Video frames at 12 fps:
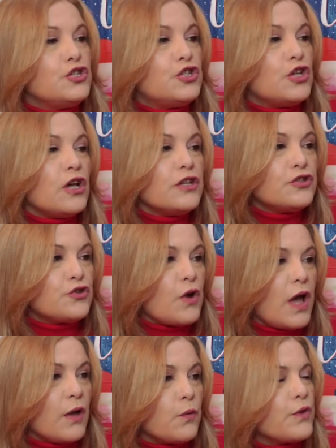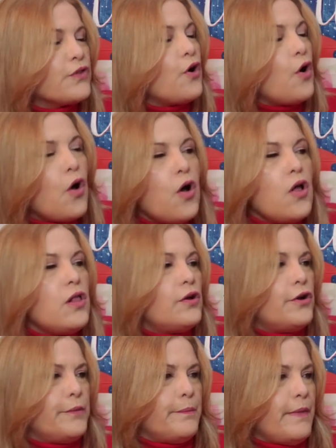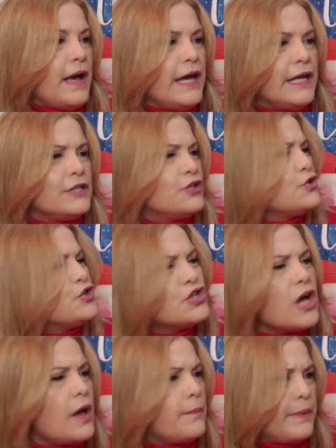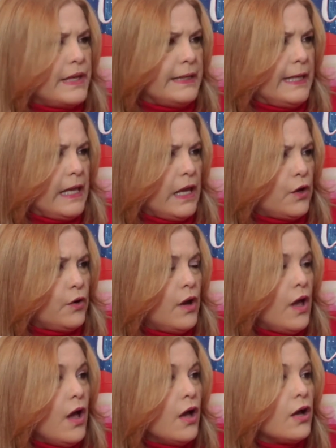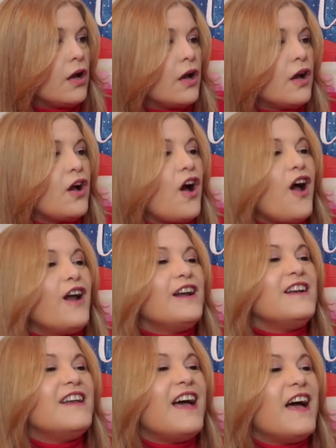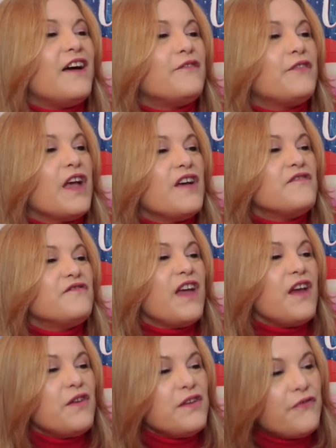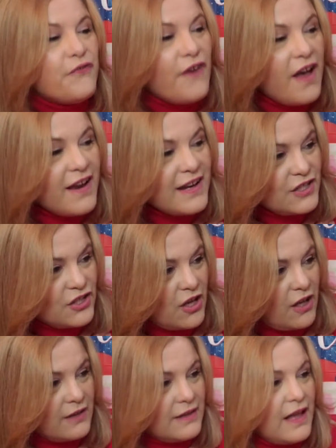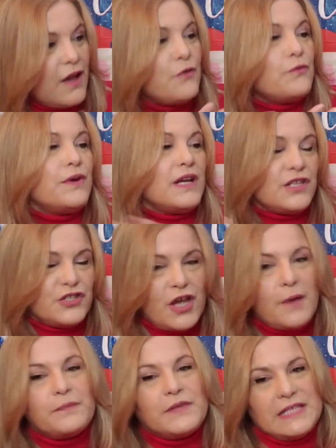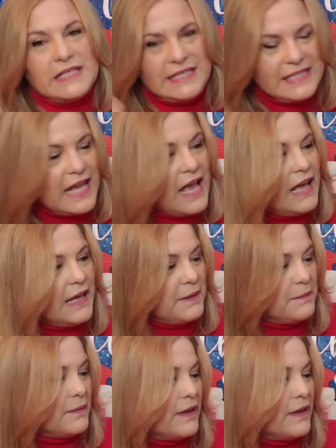Dot tried with all her might to jump in the air. Carl laughed. Very funny, Dot. Now really jump this time.